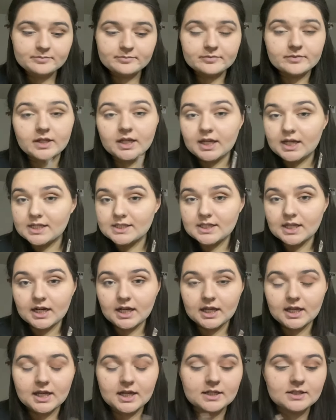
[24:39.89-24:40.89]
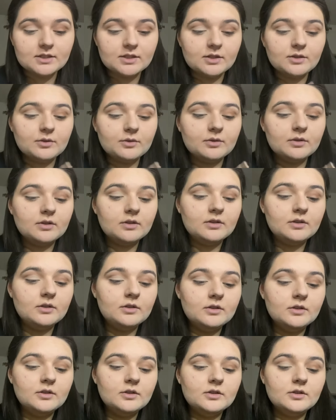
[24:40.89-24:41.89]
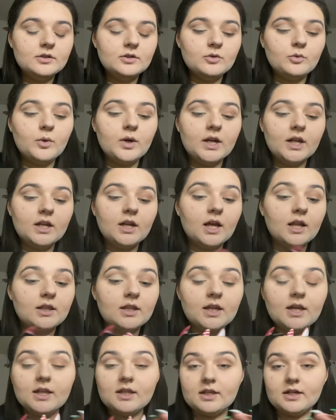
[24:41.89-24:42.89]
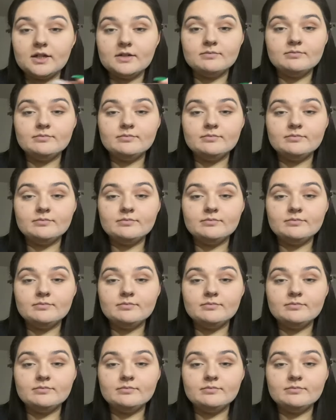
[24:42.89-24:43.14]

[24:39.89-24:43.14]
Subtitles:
like I said, I can't do one and not the other.